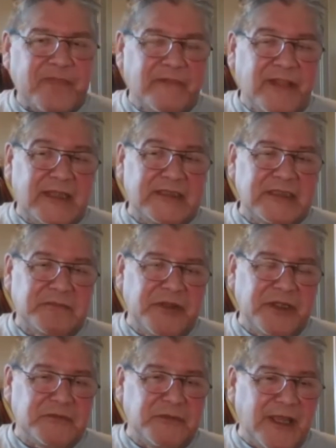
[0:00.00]
That's the
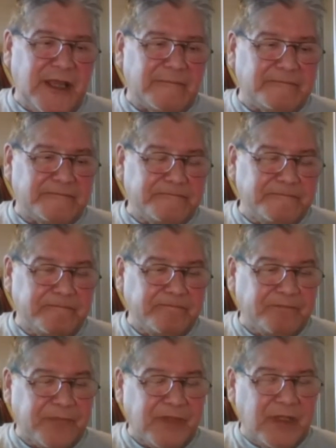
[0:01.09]
experience we had.
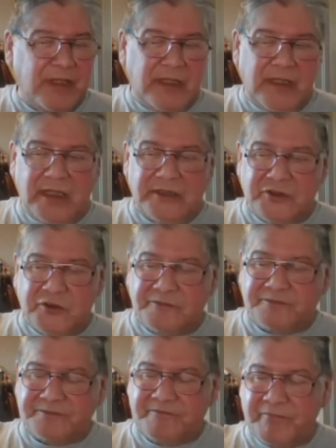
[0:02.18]
And so
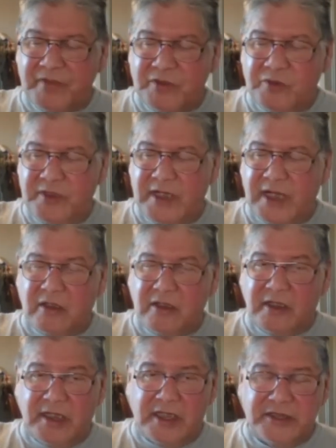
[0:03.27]
through that
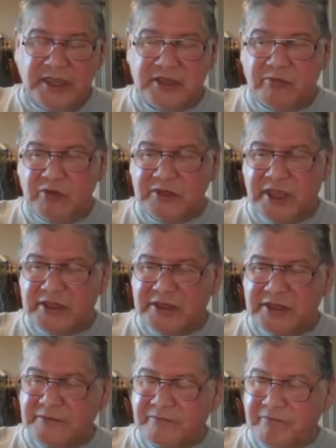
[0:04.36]
colonization process,
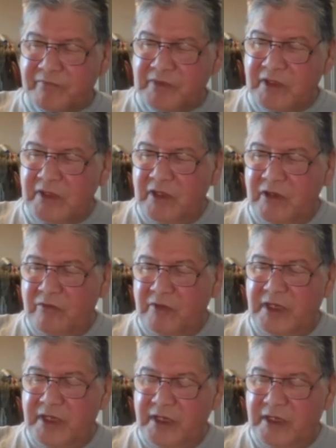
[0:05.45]

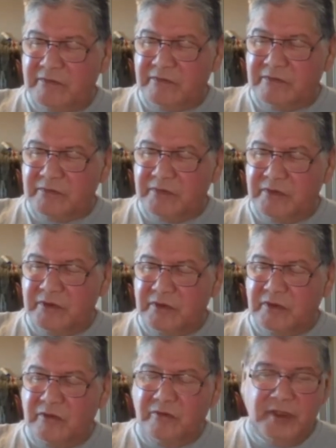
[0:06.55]
we'd uh,
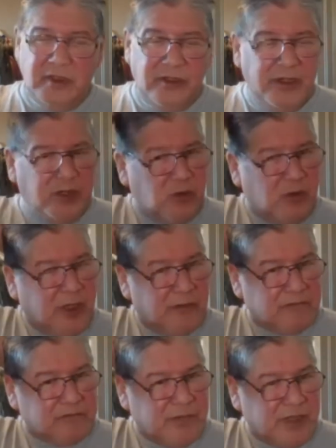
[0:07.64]
we learned to, uh,
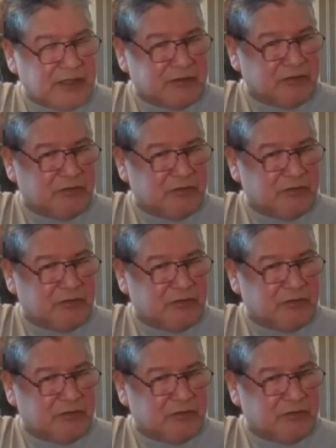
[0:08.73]
I guess,